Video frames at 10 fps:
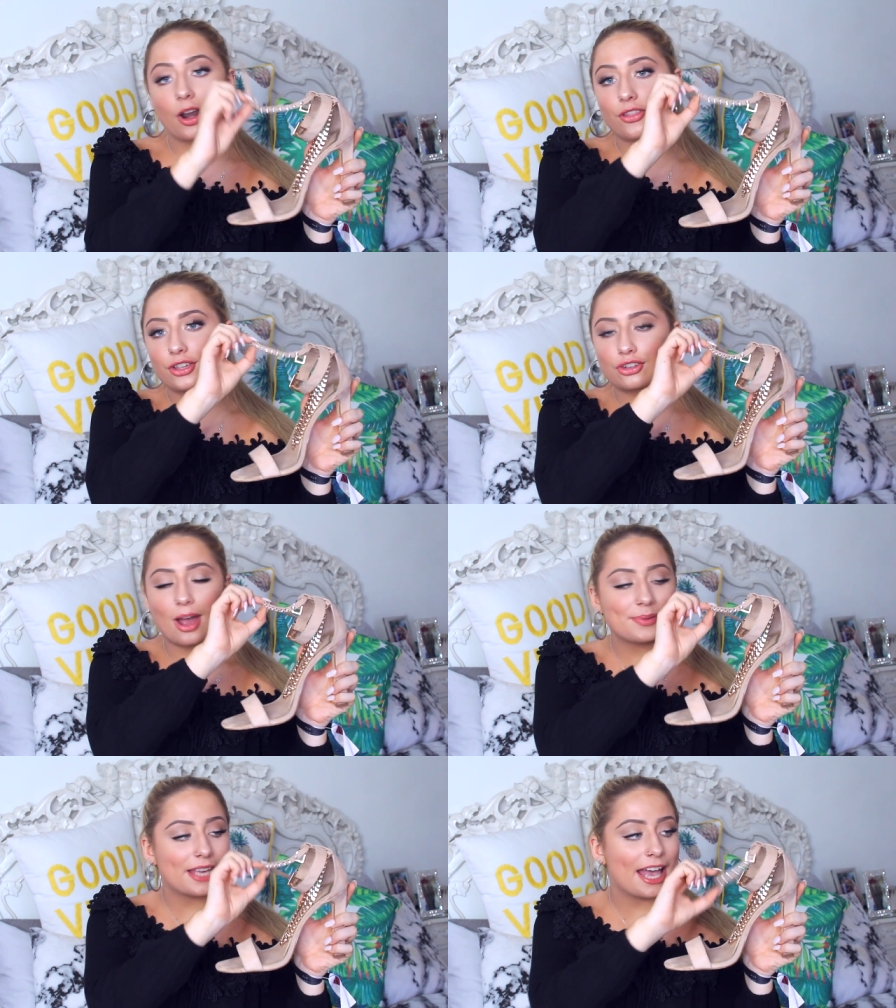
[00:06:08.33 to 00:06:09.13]
one of the
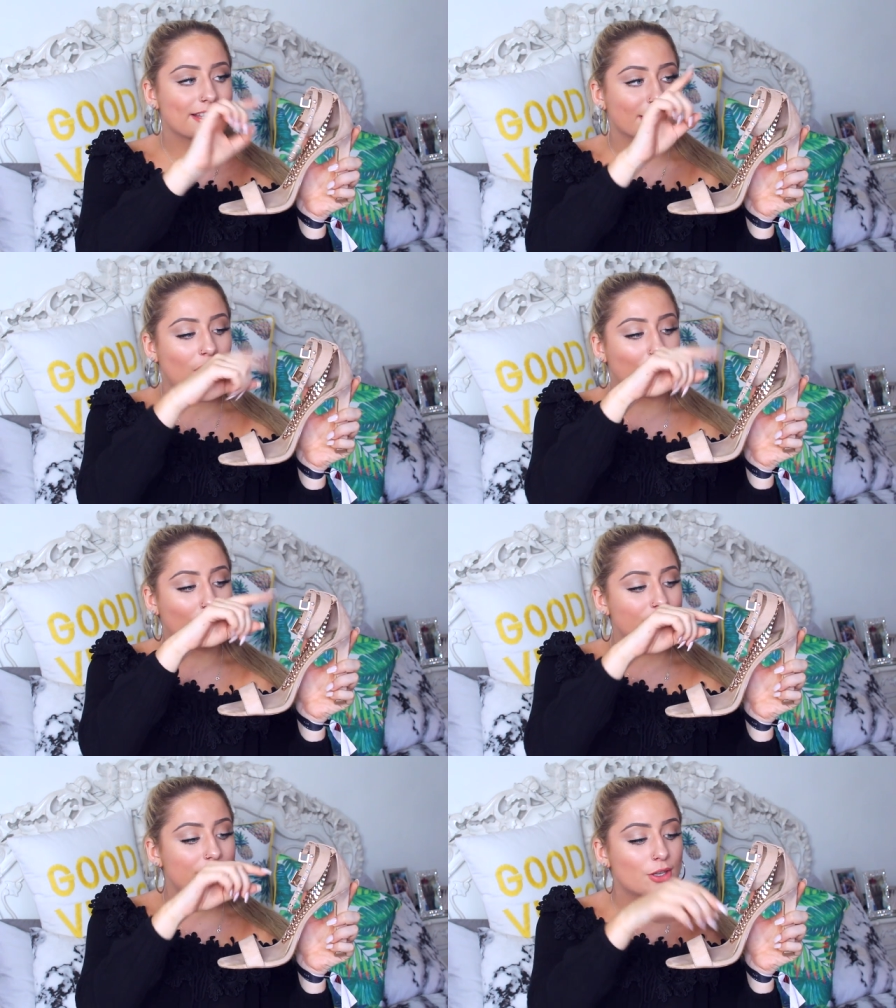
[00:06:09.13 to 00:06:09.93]
straps it has like
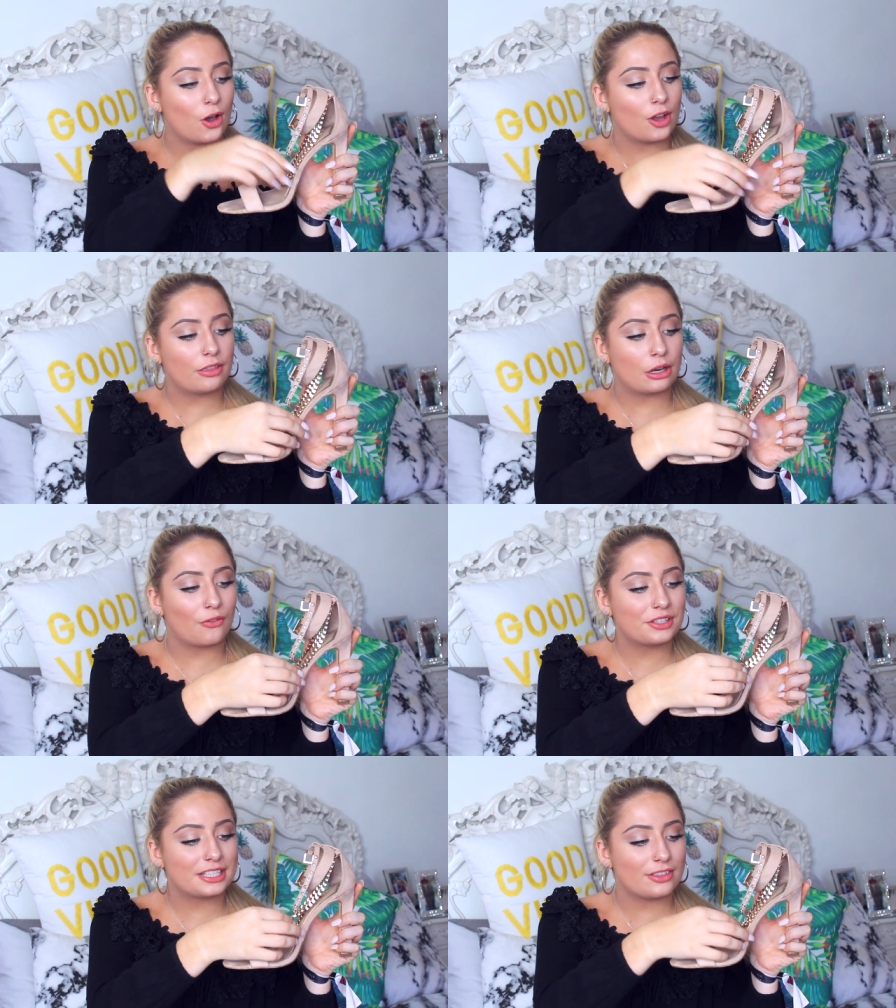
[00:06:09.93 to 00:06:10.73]
diamantes on and then
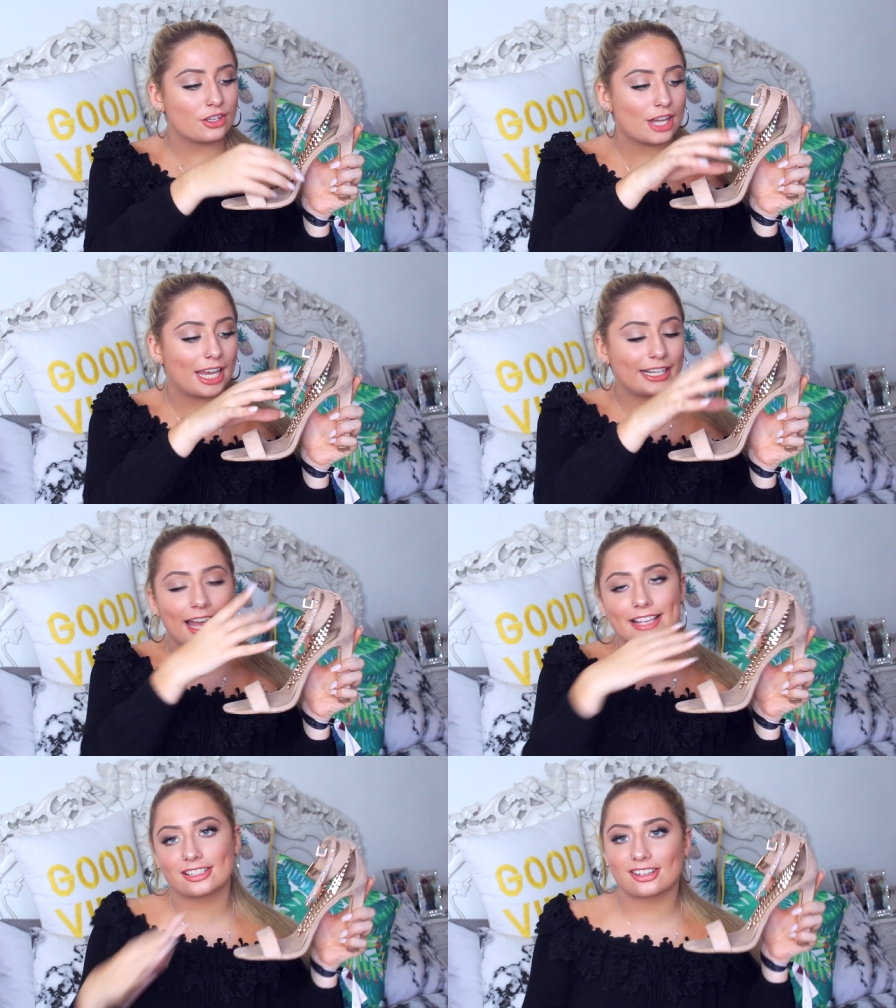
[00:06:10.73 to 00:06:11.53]
obviously the chain
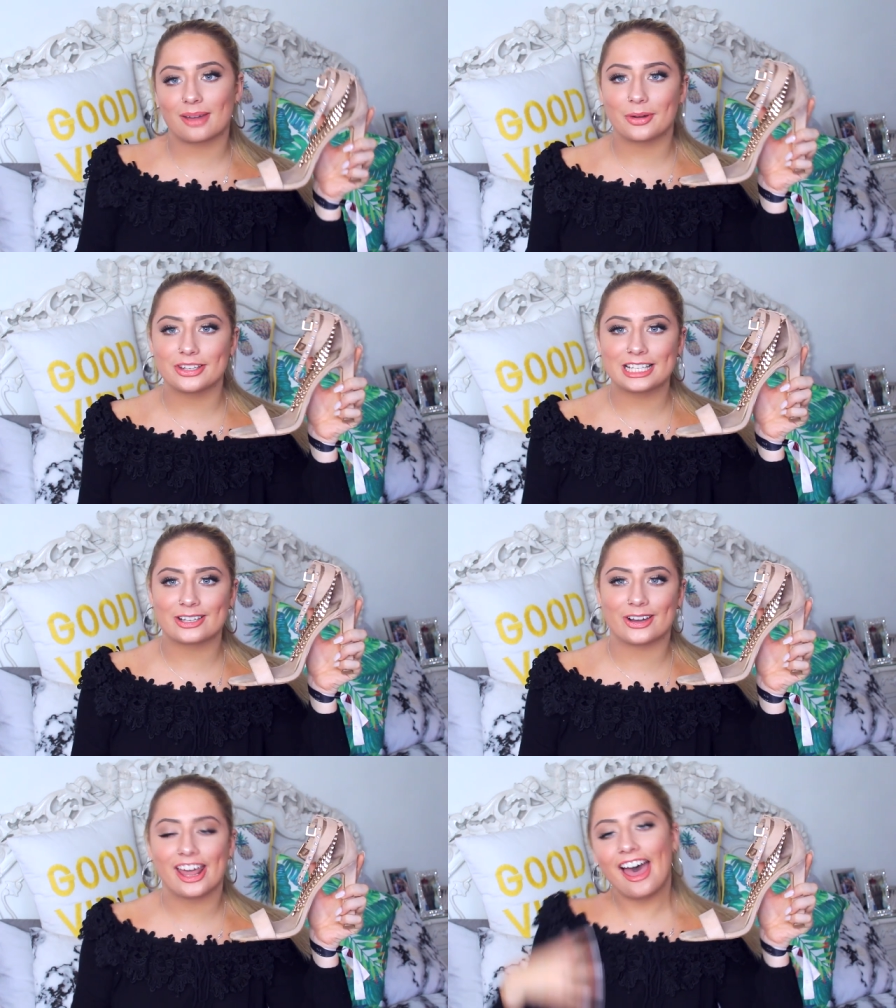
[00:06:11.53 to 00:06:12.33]
it has the
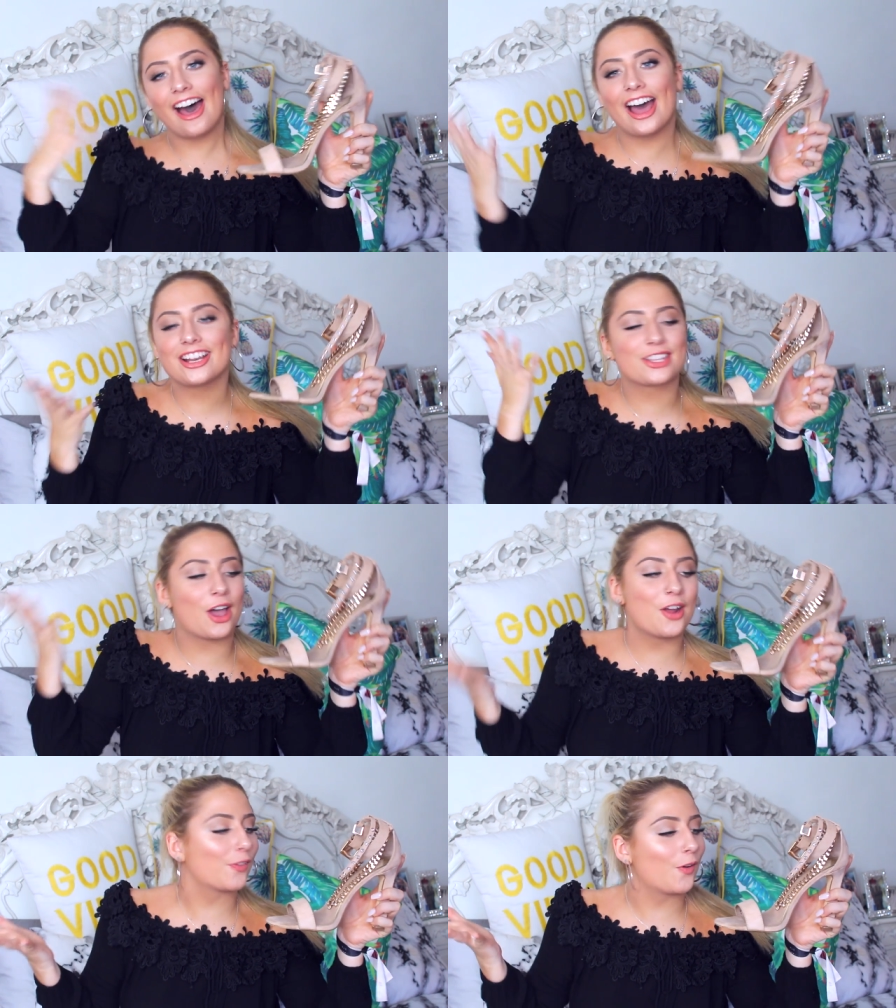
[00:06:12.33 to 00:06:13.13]
diamantes on I just
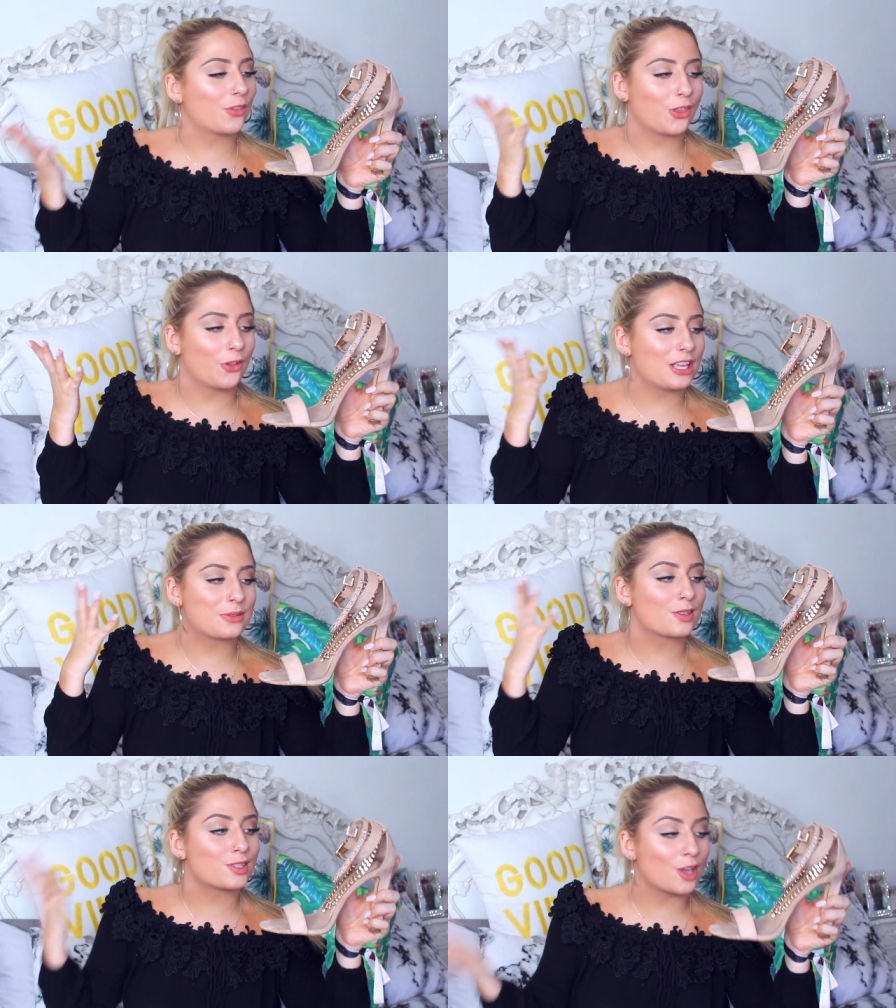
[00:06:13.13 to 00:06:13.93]
overall thought
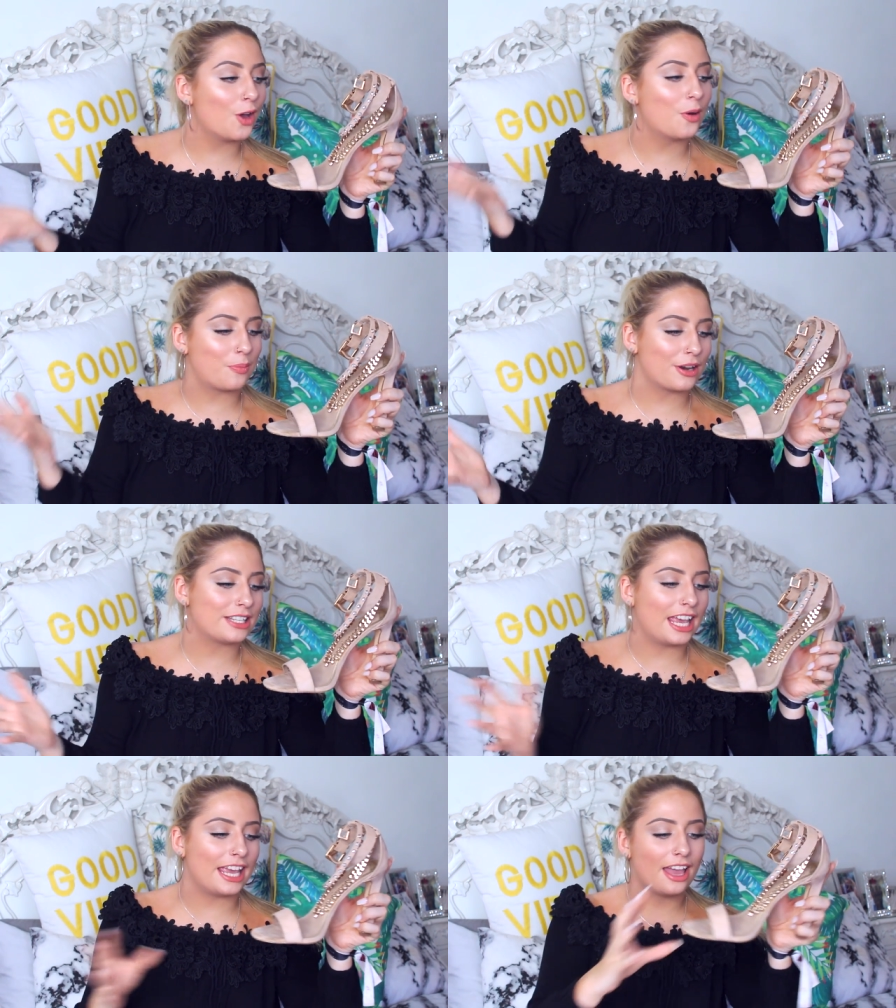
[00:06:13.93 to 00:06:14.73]
these were so
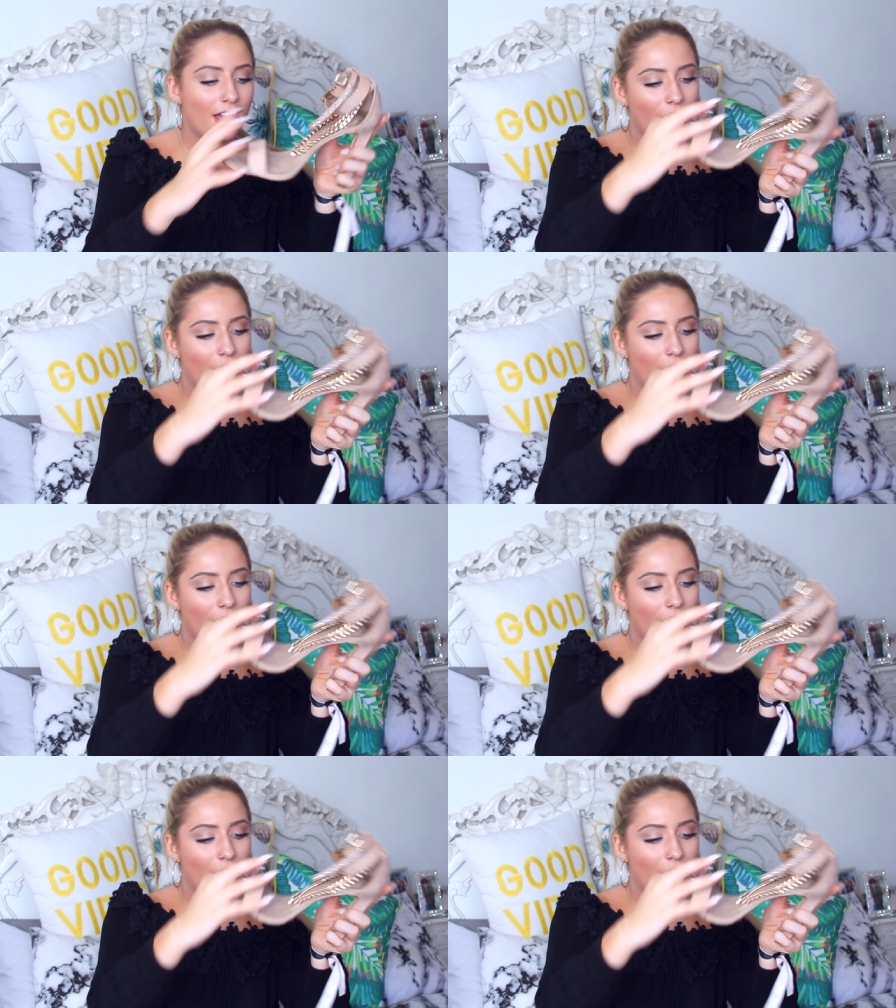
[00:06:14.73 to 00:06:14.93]
pretty